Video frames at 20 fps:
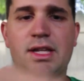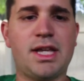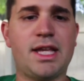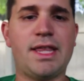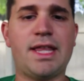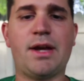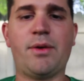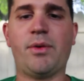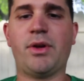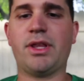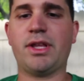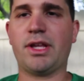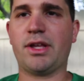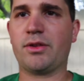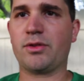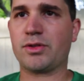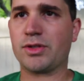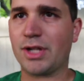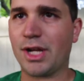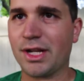And that way the
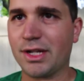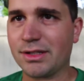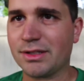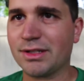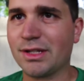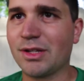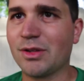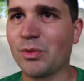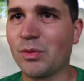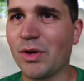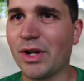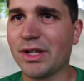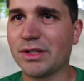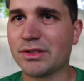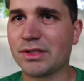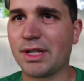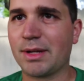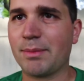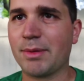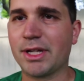other side isn't in the way.
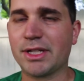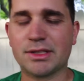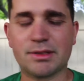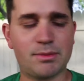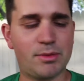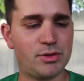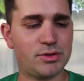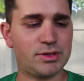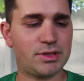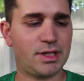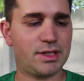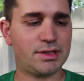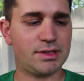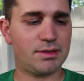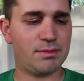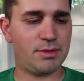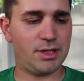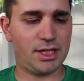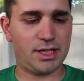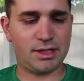So that makes the most sense
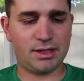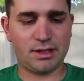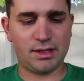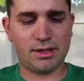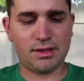to me.